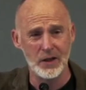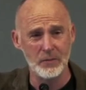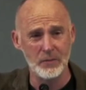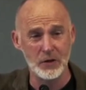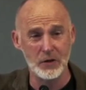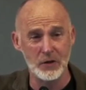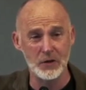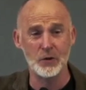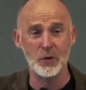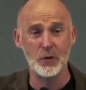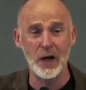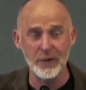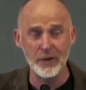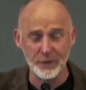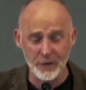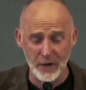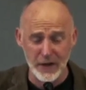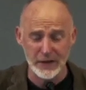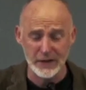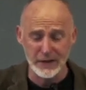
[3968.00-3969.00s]
Because quite
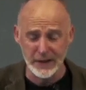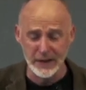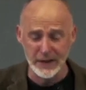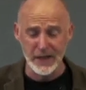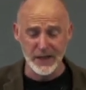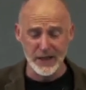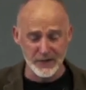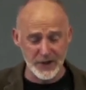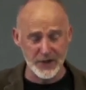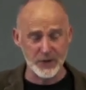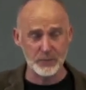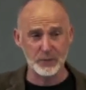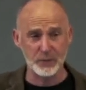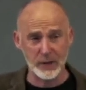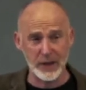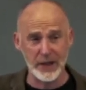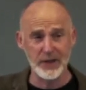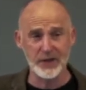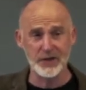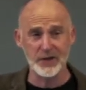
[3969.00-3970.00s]
frankly, this
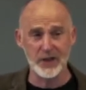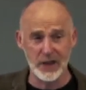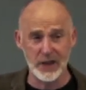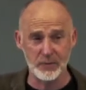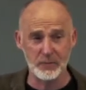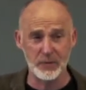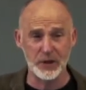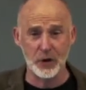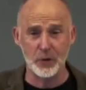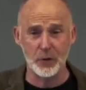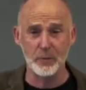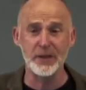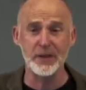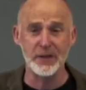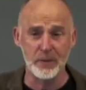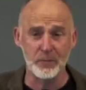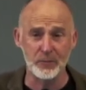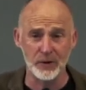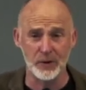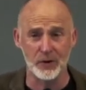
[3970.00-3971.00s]
place is becoming
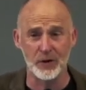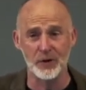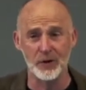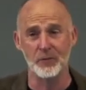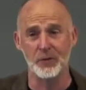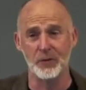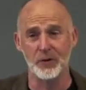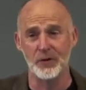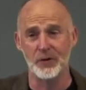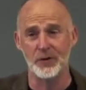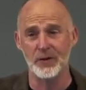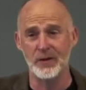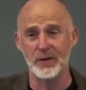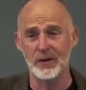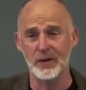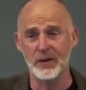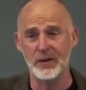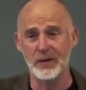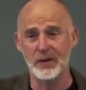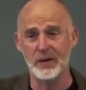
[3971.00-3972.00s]
deplorable.
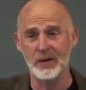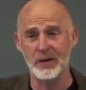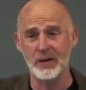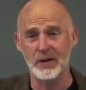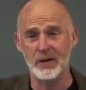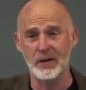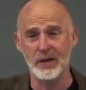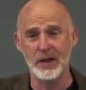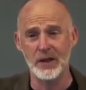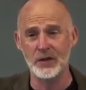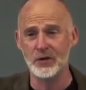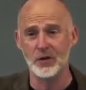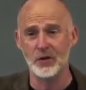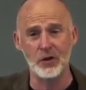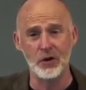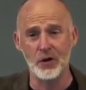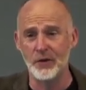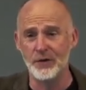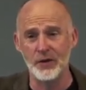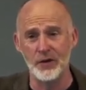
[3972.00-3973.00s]
It's
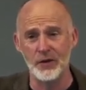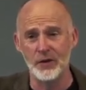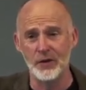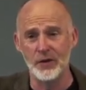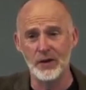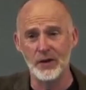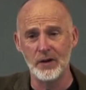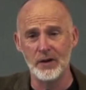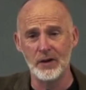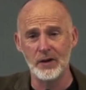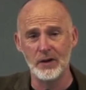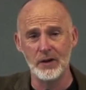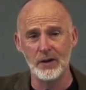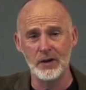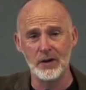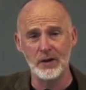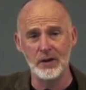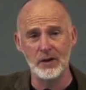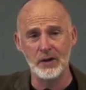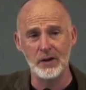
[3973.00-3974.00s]
awful.
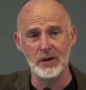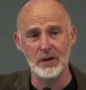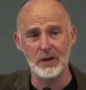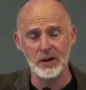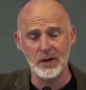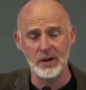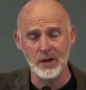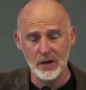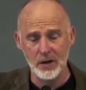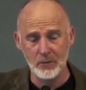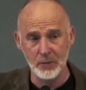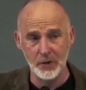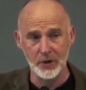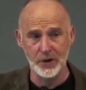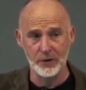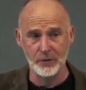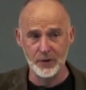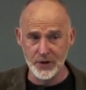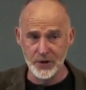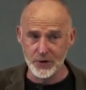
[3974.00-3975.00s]
But
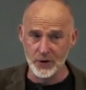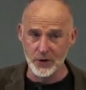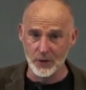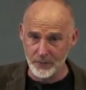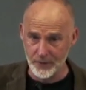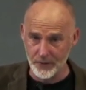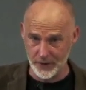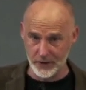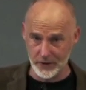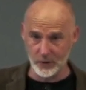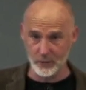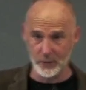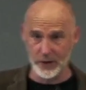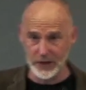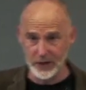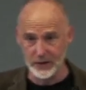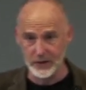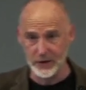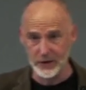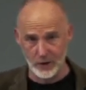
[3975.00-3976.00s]
there is something that we
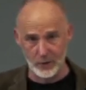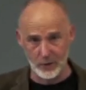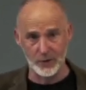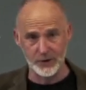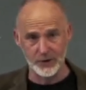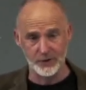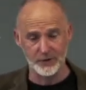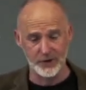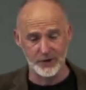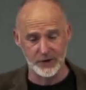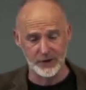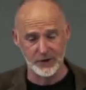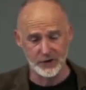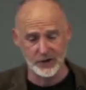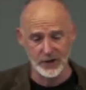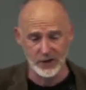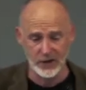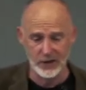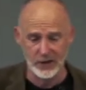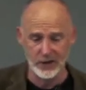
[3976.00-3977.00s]
can do. I want to finish
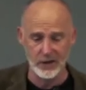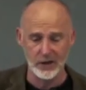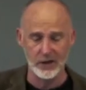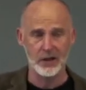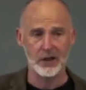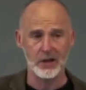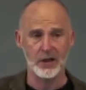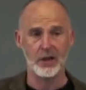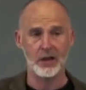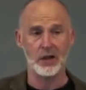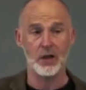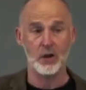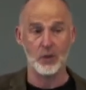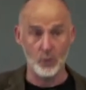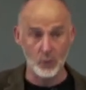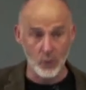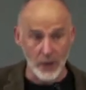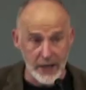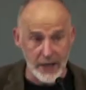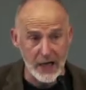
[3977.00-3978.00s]
here.
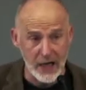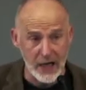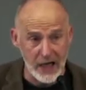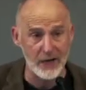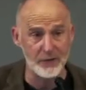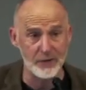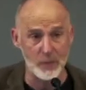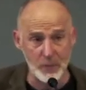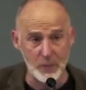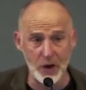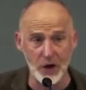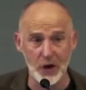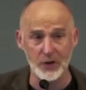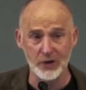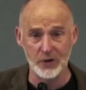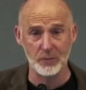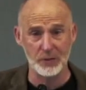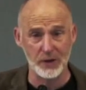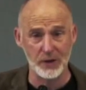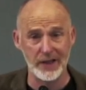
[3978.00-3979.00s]
We have a part
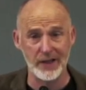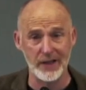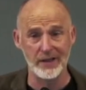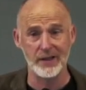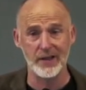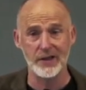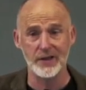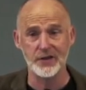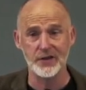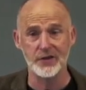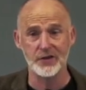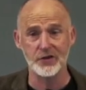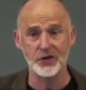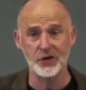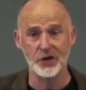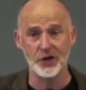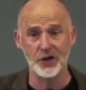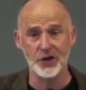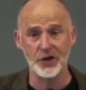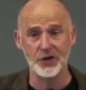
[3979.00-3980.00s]
to play in this,
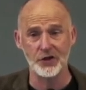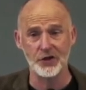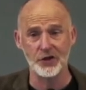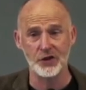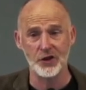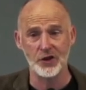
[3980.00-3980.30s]
church.